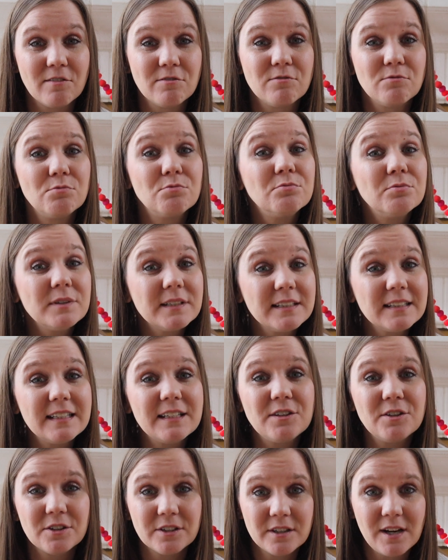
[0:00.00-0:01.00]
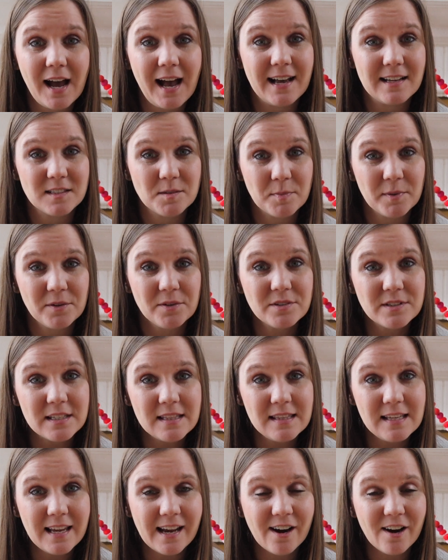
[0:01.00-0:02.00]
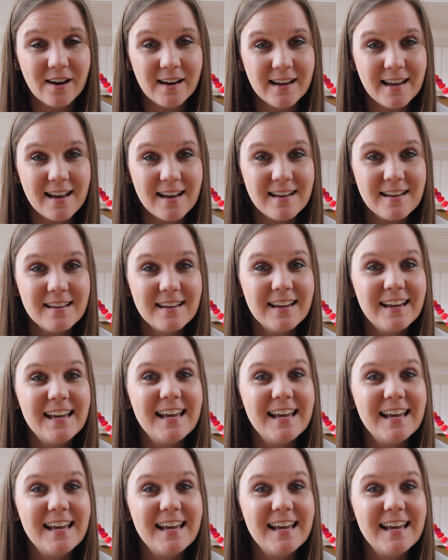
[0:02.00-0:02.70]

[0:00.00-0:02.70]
of really good hospitals in the area,